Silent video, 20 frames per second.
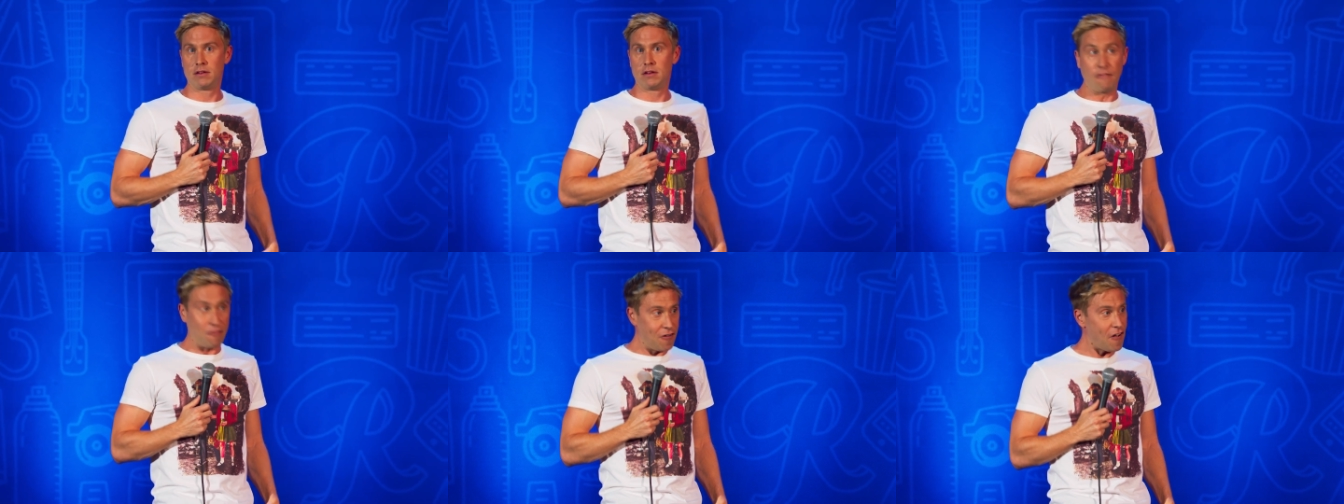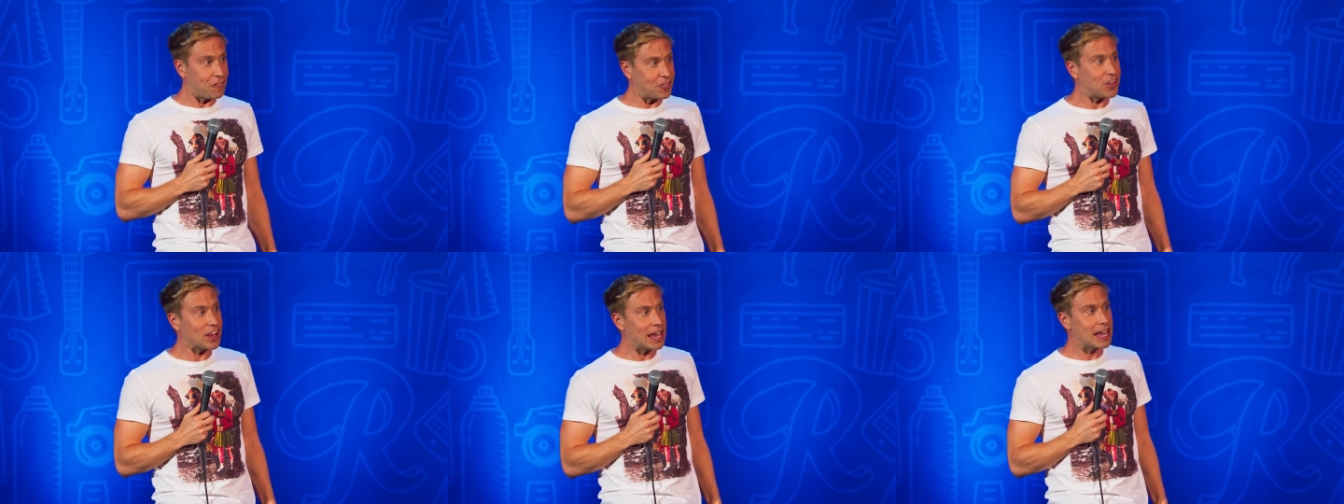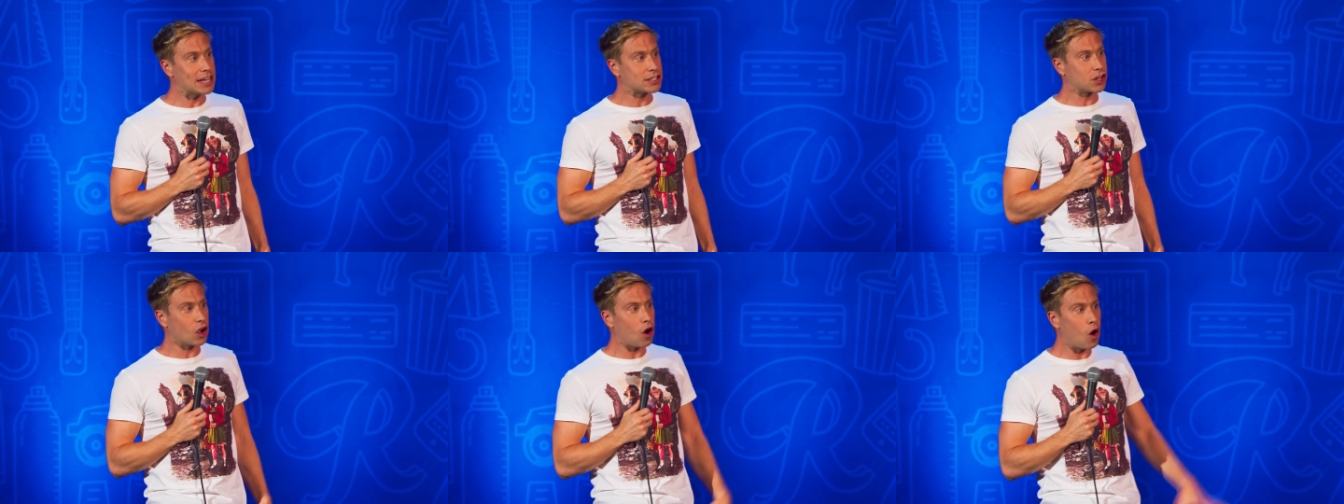fifty
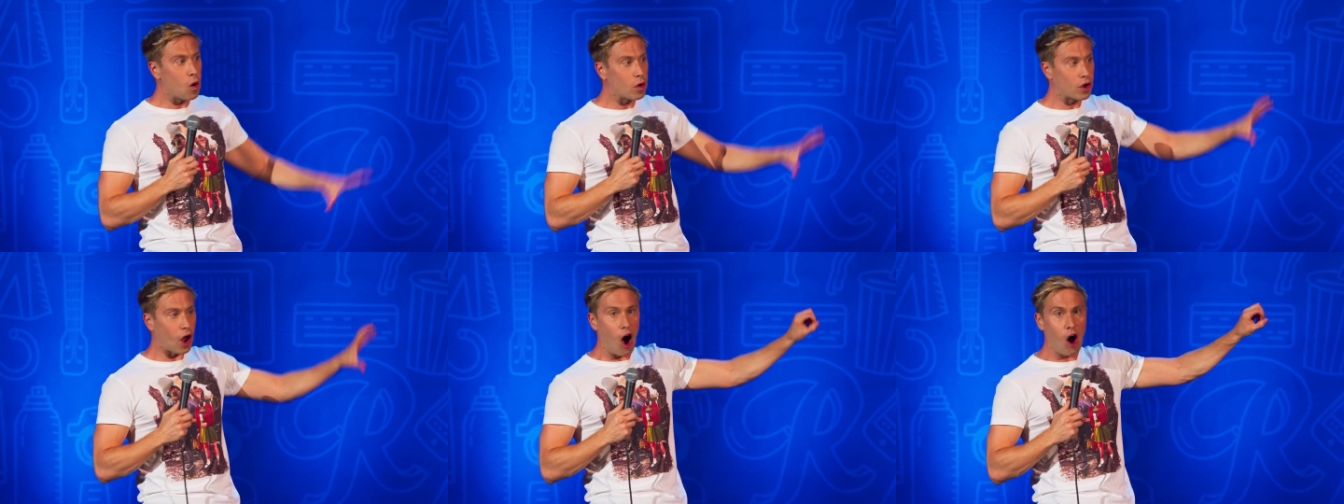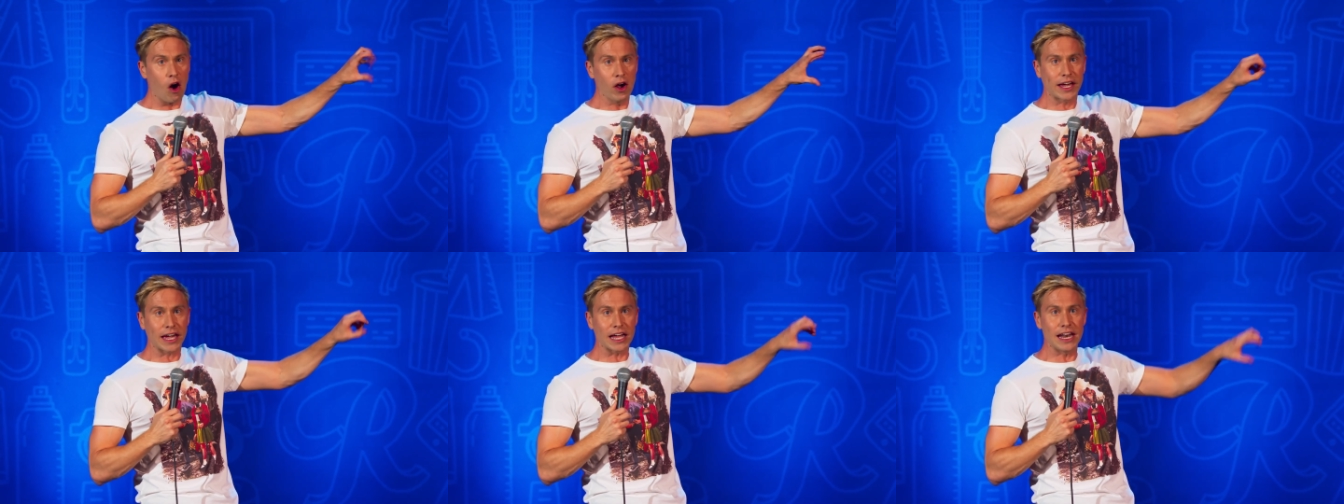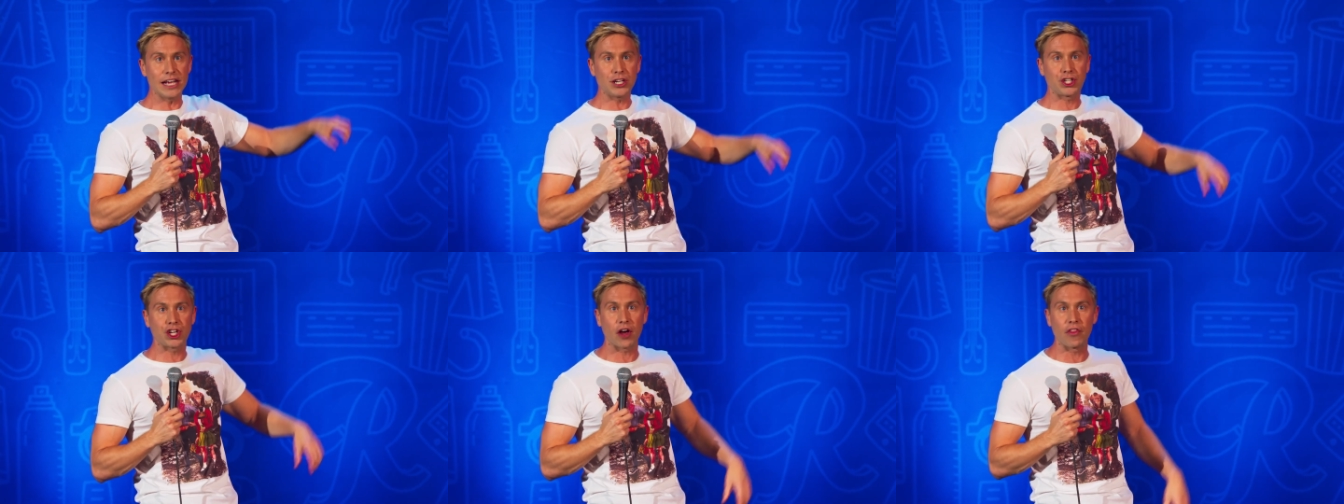years old, honking at
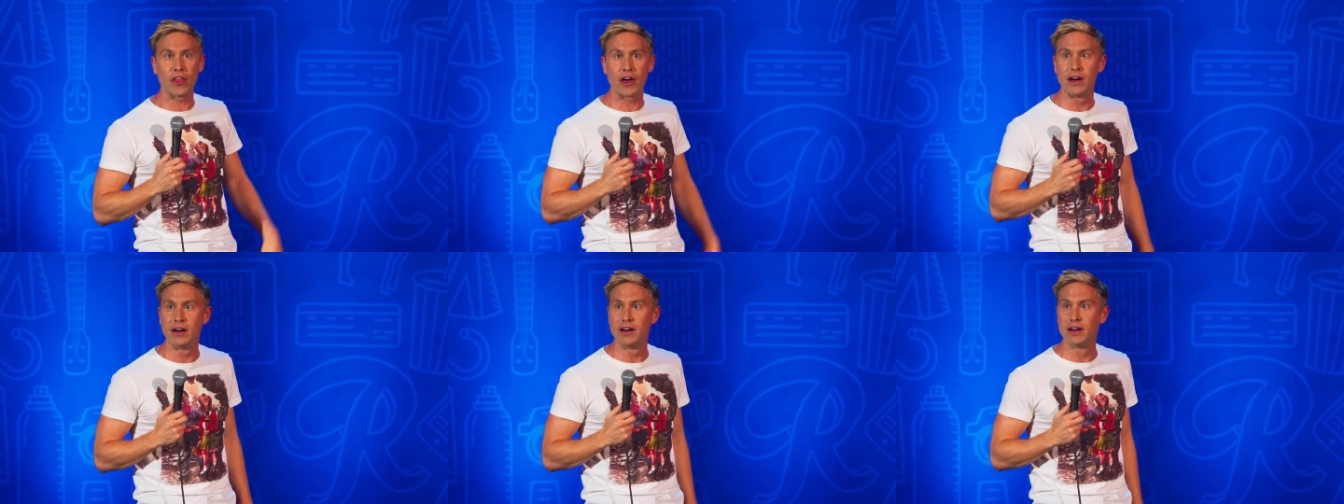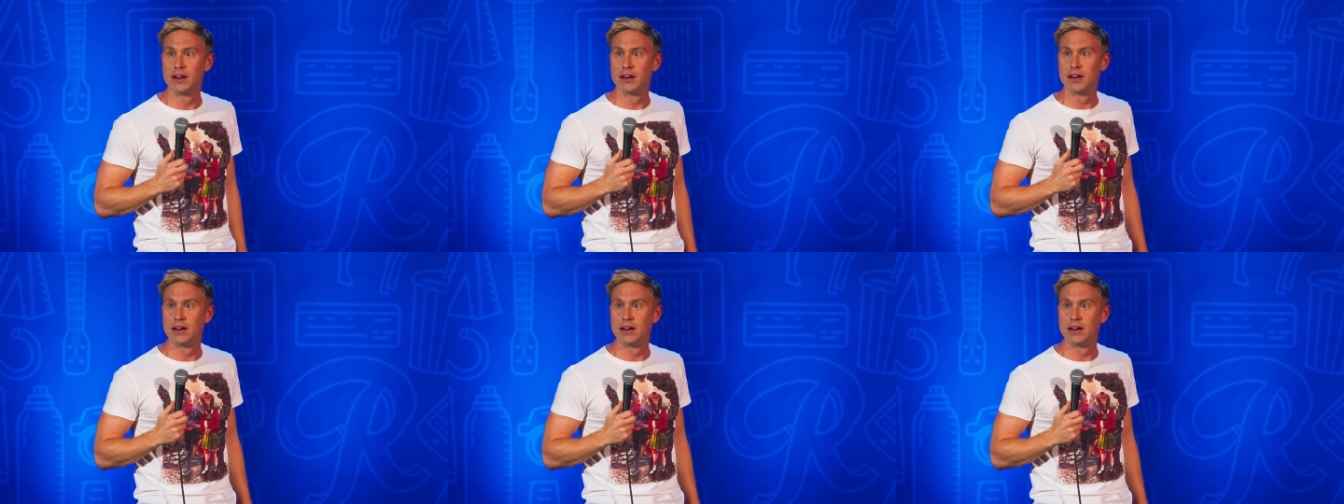each other.